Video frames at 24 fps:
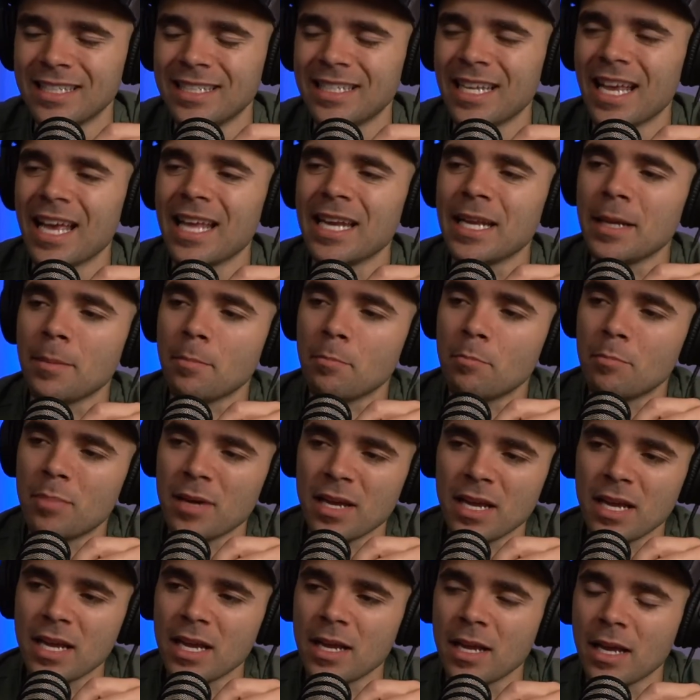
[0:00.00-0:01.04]
Teddy
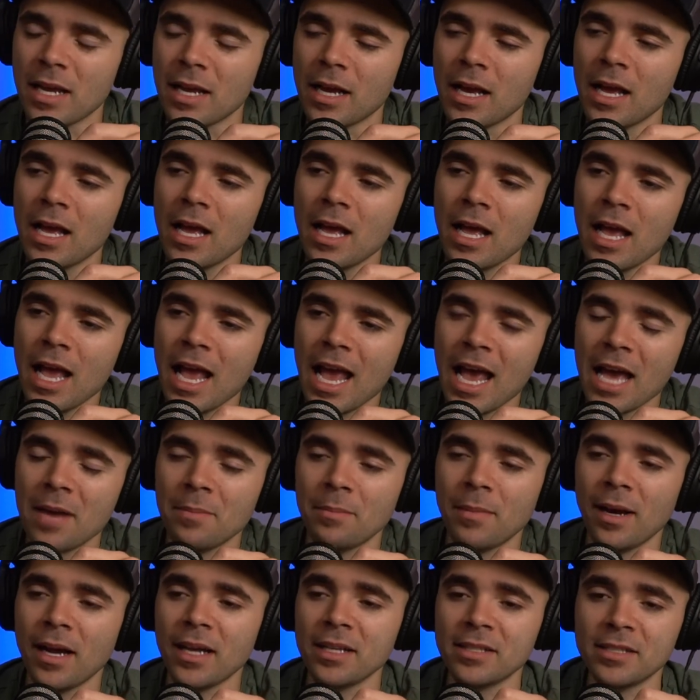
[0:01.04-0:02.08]
B, and
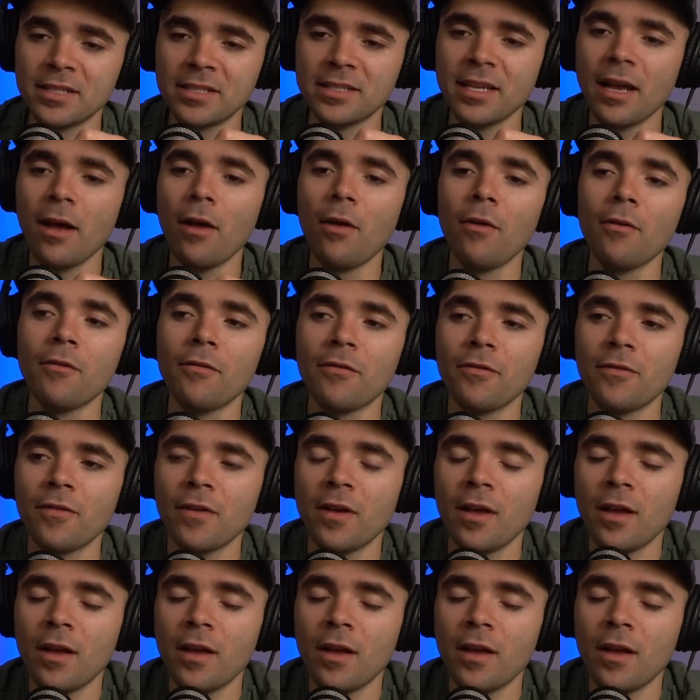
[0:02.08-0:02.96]
myself.